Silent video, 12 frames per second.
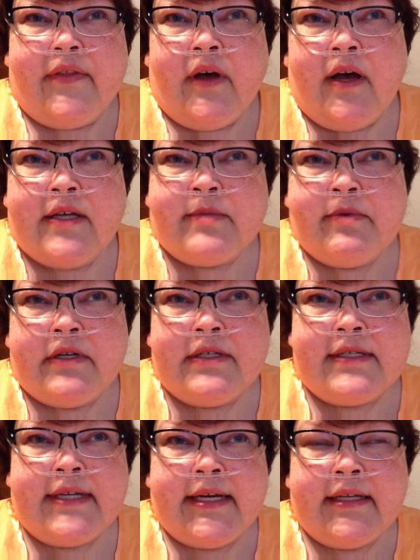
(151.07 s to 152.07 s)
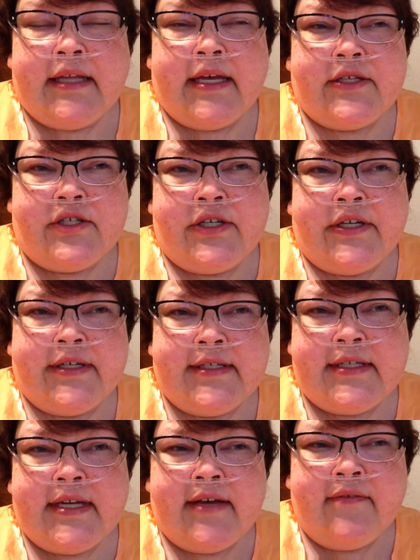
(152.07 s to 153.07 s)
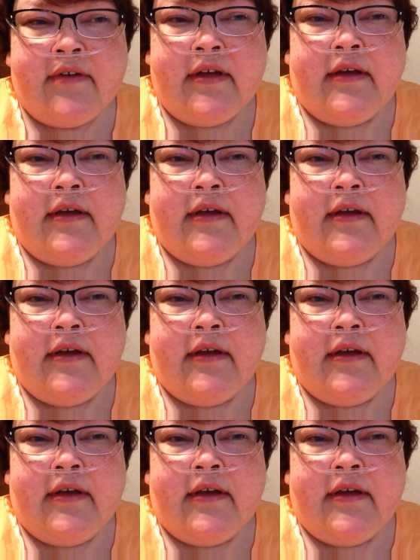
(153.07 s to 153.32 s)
the hospital stay last year and stuff,